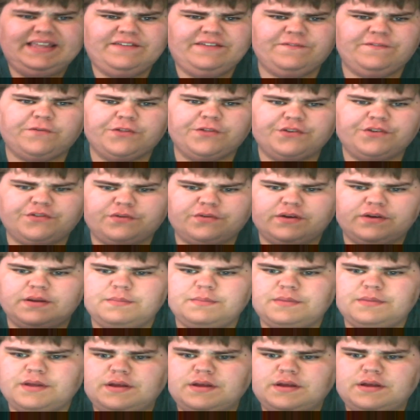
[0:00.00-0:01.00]
for the
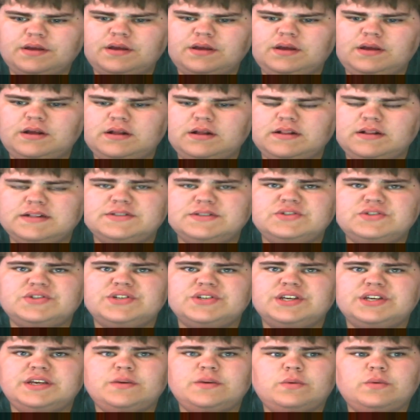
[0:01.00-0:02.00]
trip. Let's
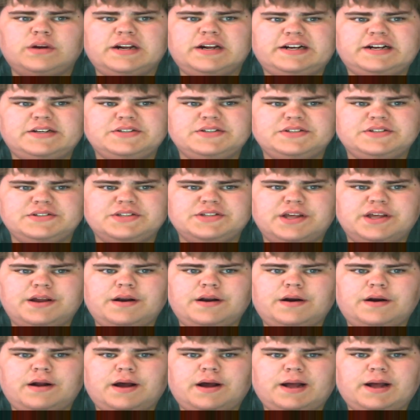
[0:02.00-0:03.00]
see what else is
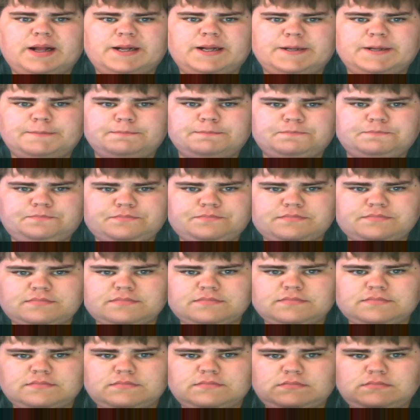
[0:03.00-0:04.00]
there. Um,
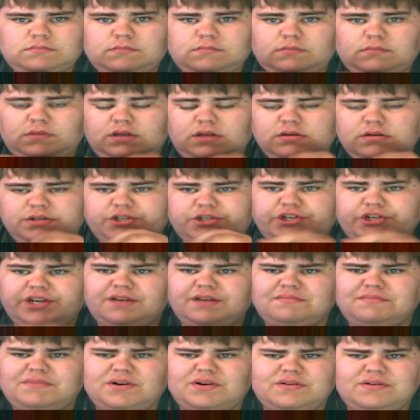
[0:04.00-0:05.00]

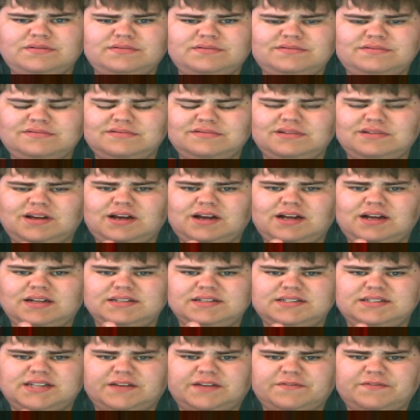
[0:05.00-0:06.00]
GM mode uh,
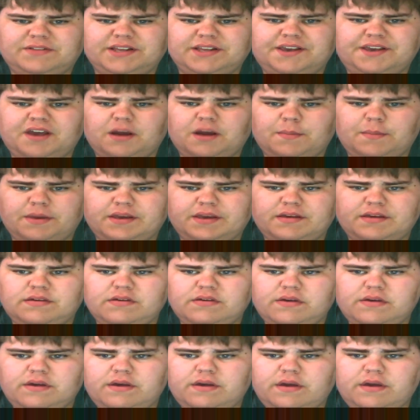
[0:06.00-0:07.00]
is definitely coming.
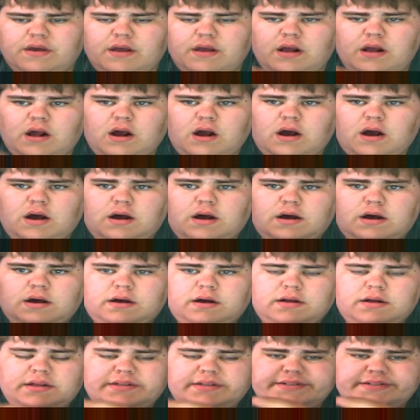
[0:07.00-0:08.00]

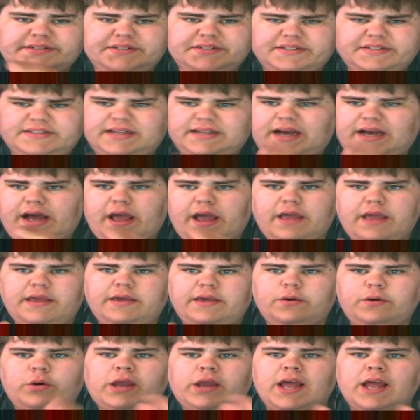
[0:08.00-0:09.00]
Uh,
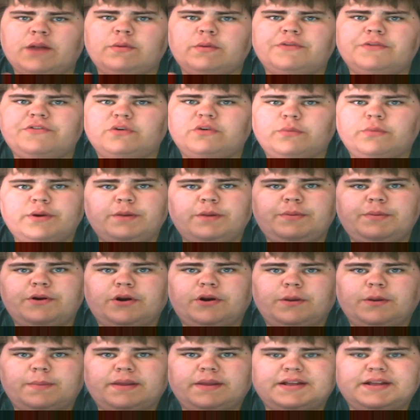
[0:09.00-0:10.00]
it kind of went through a weird
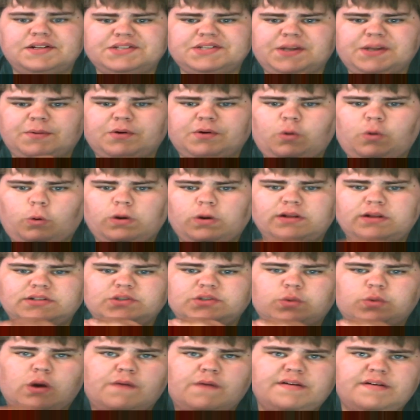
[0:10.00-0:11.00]
period because I recorded
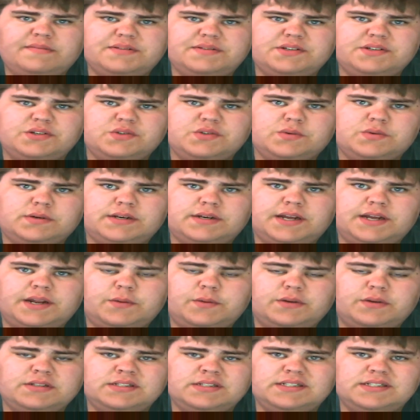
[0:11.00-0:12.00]
12 episodes in one night. It
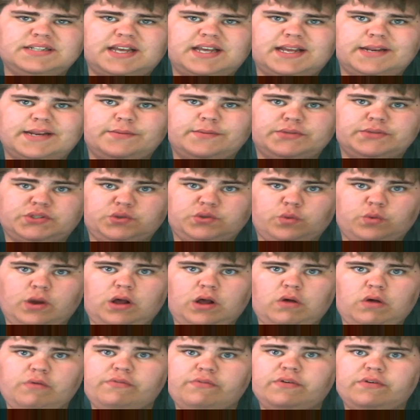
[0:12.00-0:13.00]
wasn't 10, it was
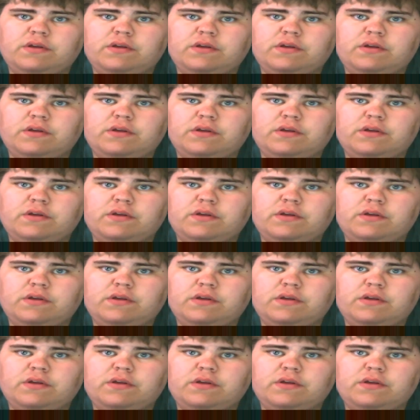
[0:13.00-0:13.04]
12.